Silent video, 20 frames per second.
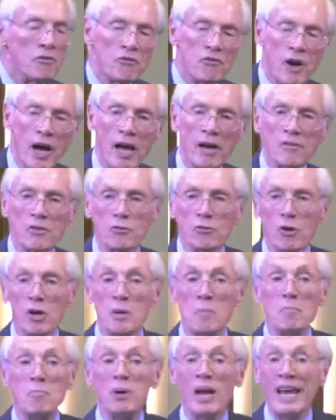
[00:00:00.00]

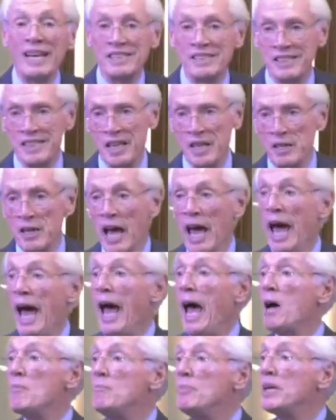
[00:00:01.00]
5:3, blessed,
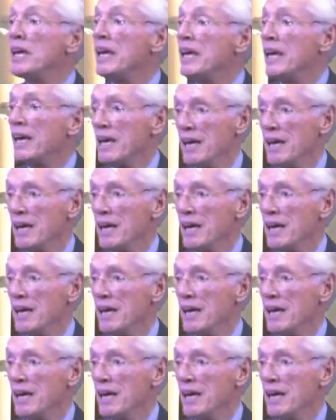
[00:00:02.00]
happy